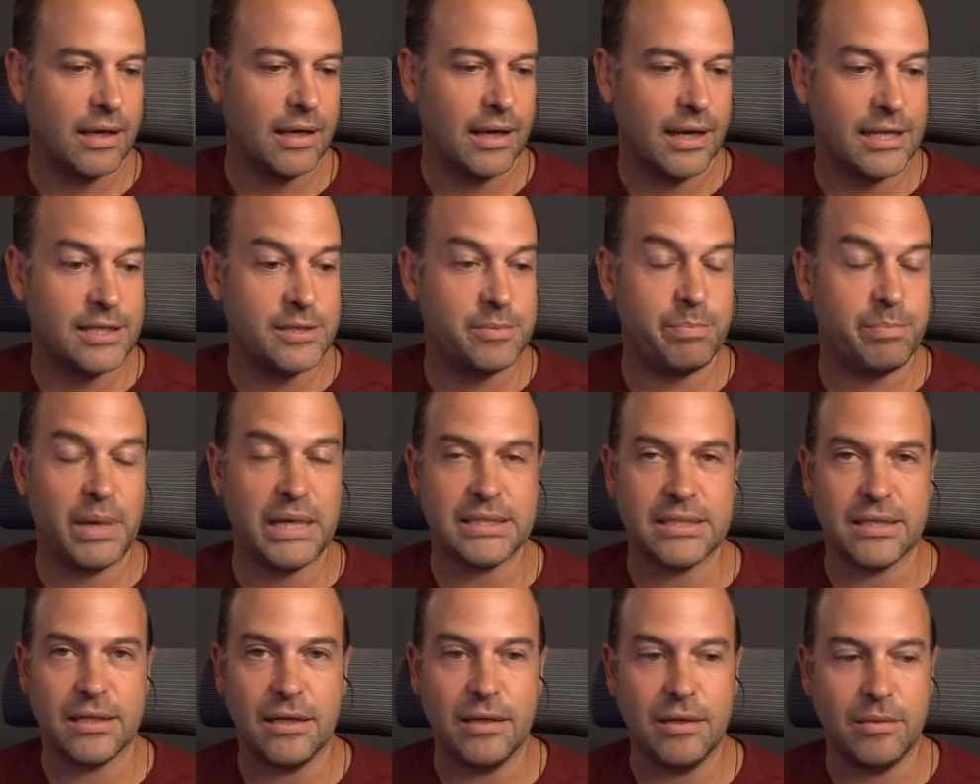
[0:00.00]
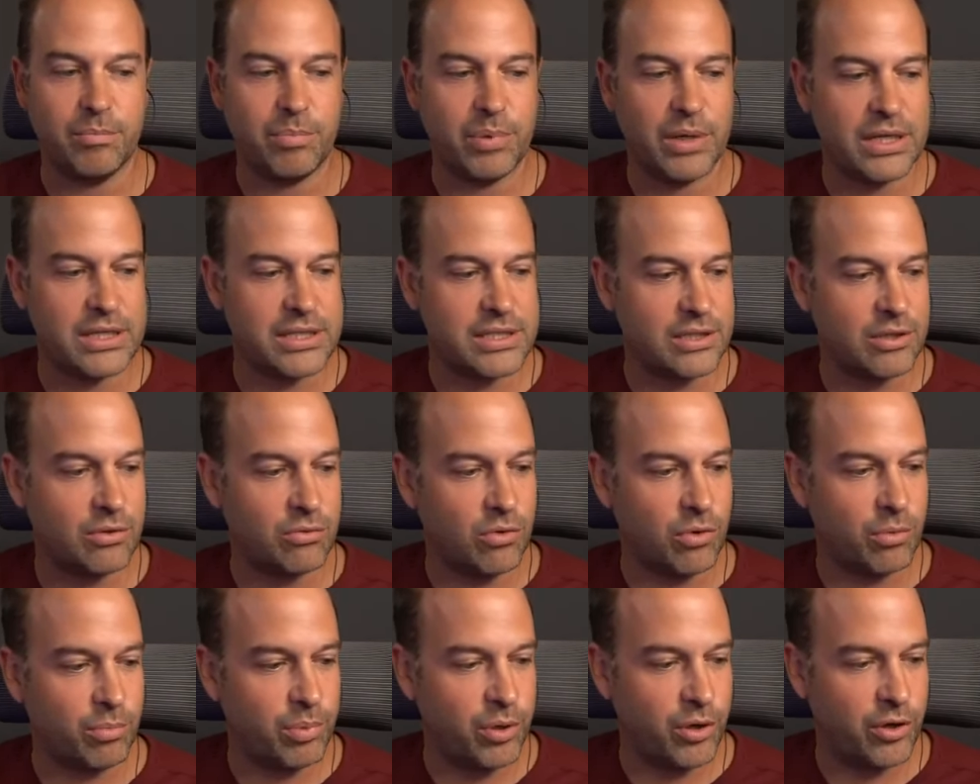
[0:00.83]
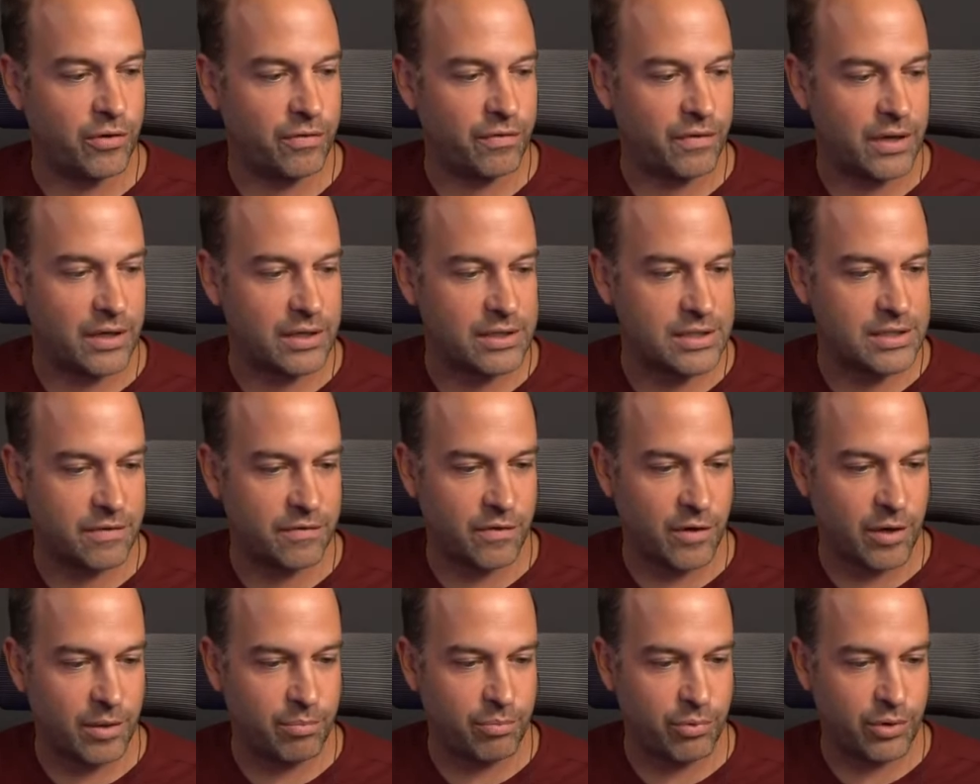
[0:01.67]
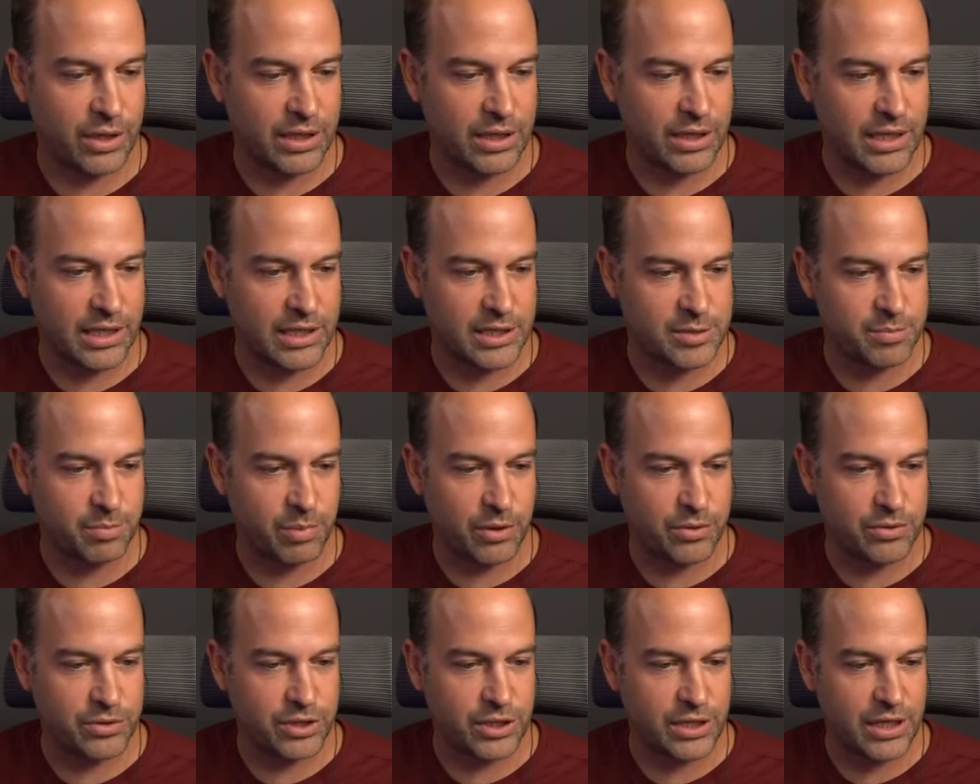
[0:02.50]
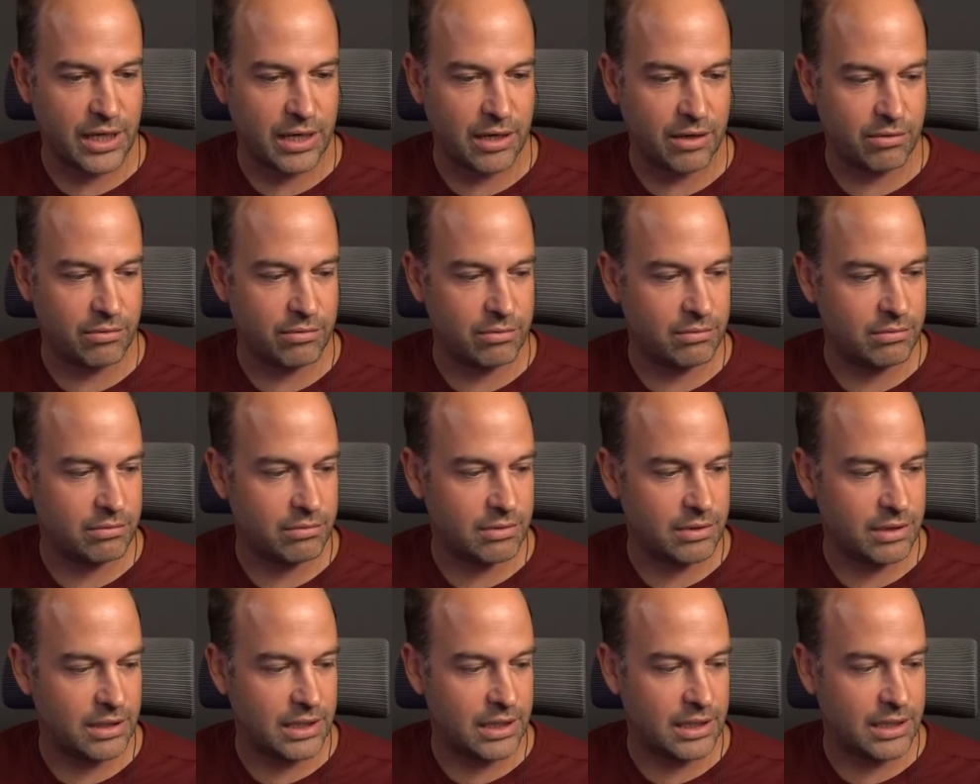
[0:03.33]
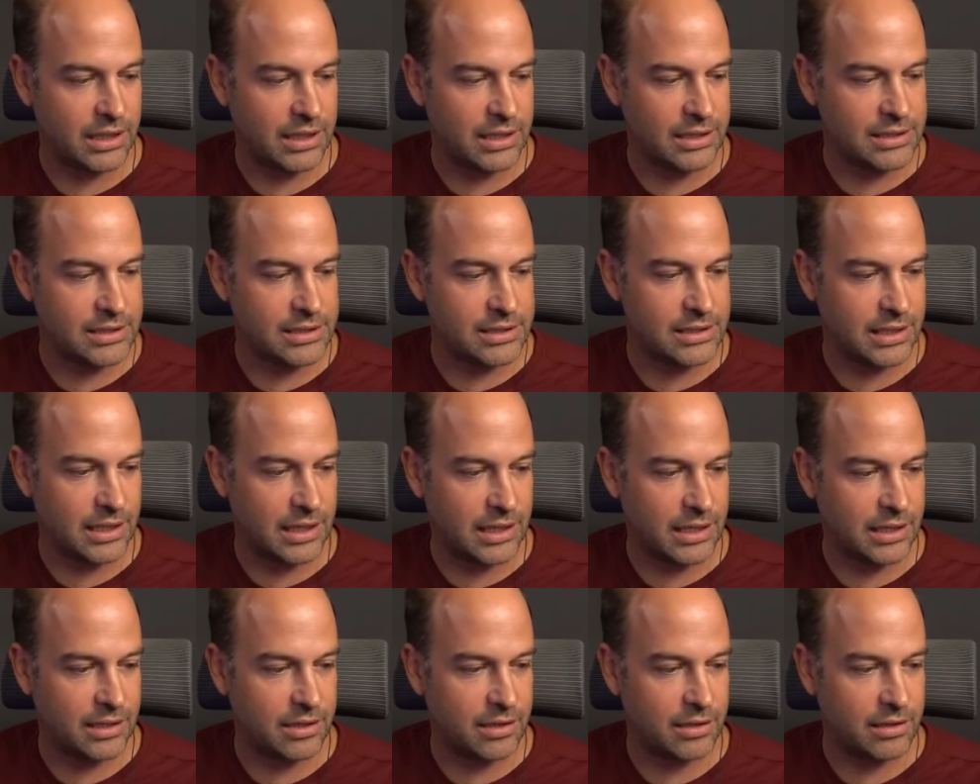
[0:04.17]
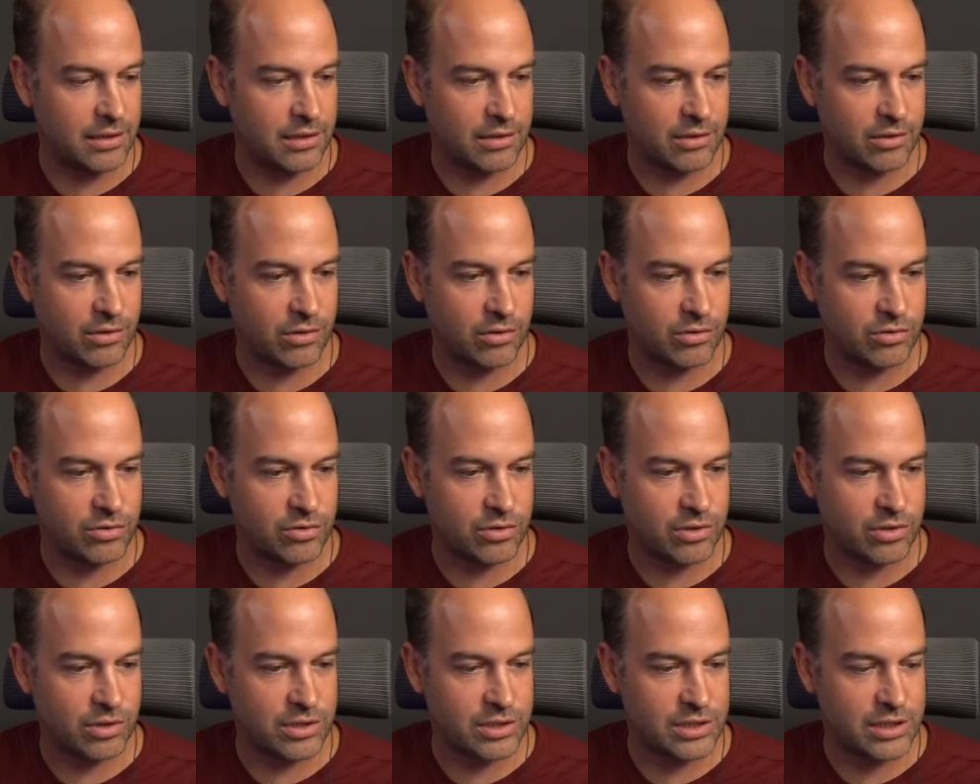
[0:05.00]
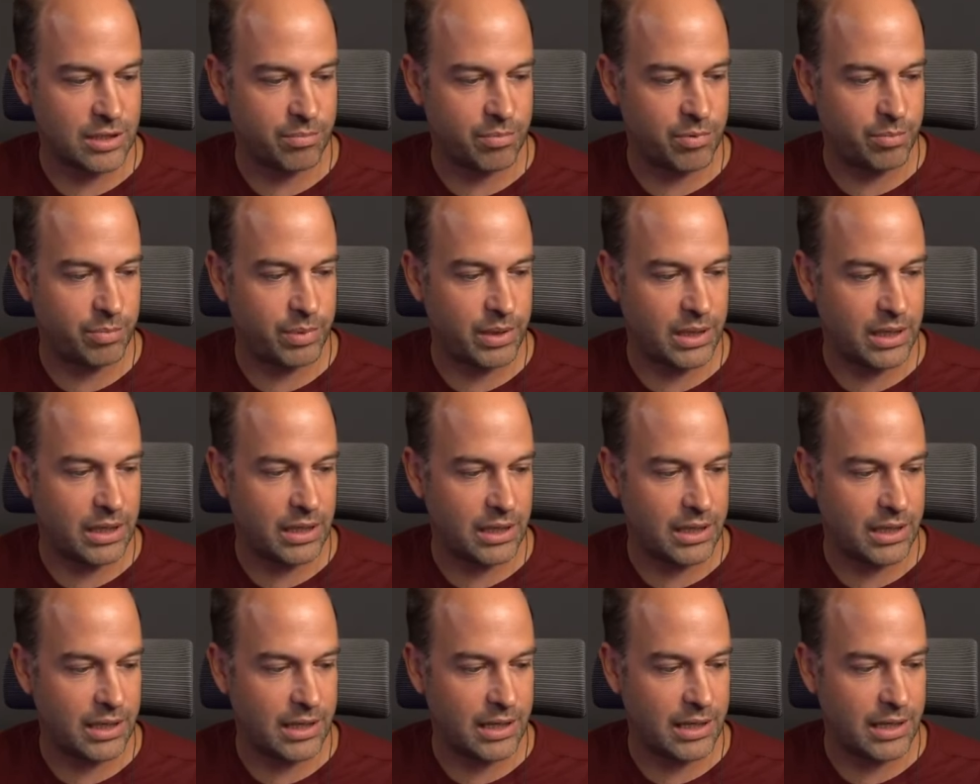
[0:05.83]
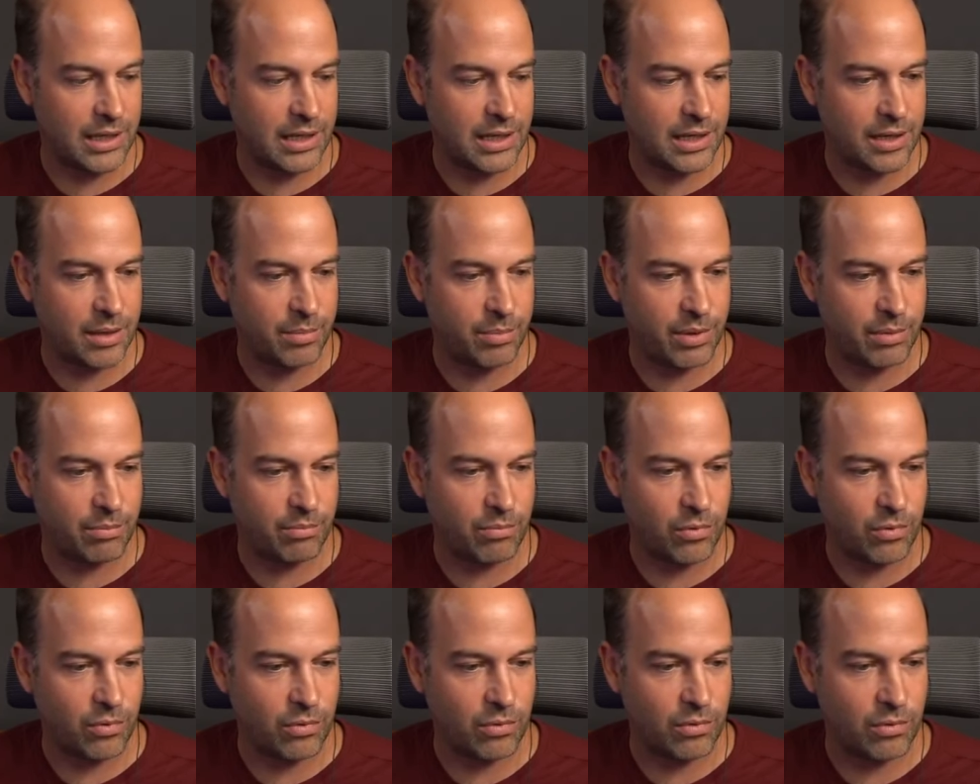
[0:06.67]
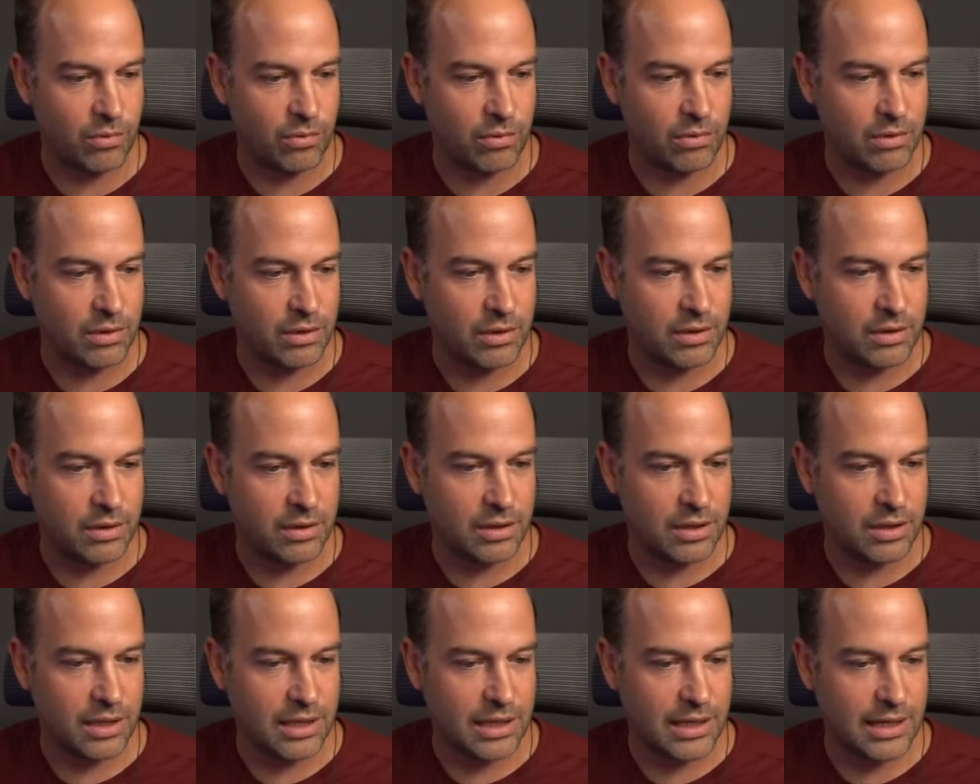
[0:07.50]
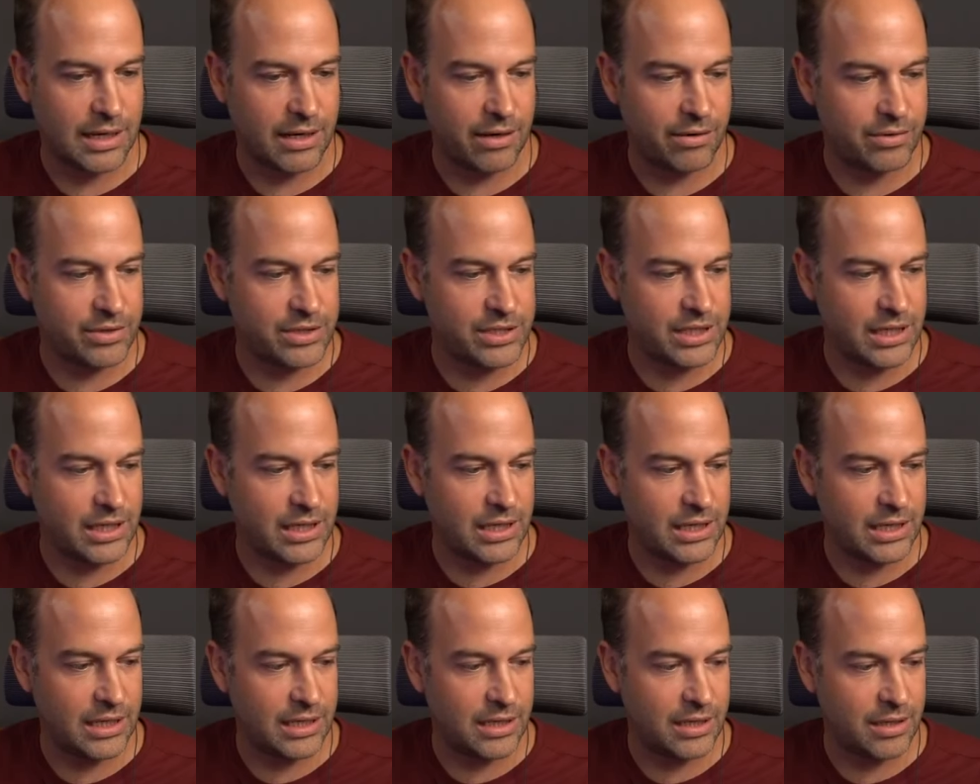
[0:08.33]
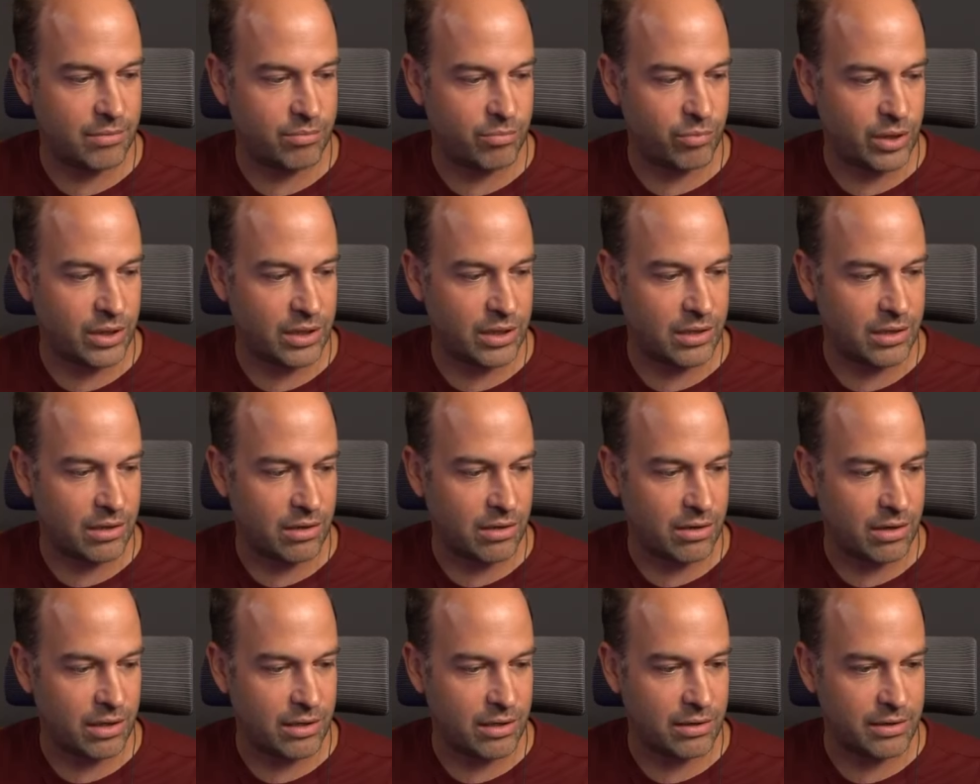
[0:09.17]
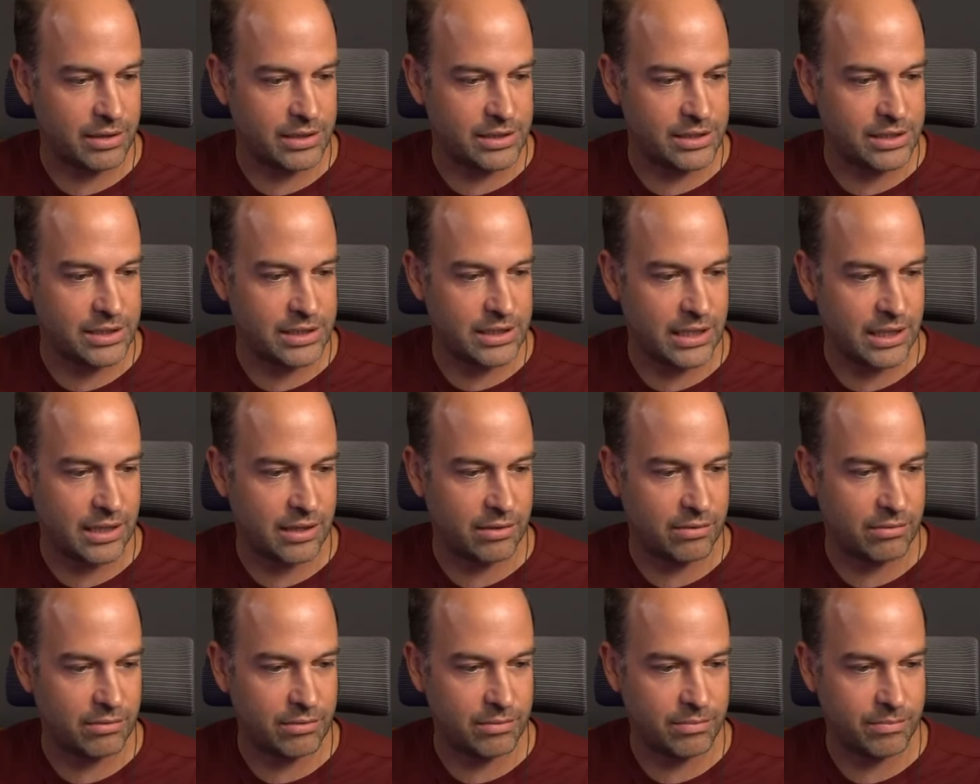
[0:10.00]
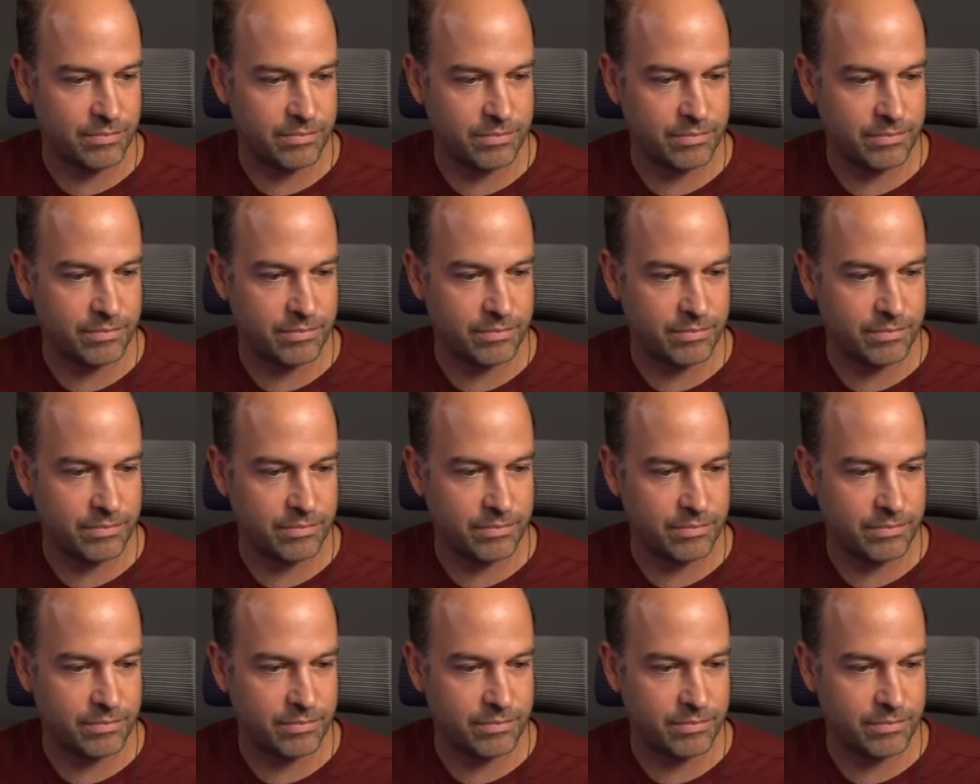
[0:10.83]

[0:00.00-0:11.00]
It's better, but it's still not perfect. So if I bring the exposure down and let's say the contrast up a bit and a bit more clarity and bring the highlights down,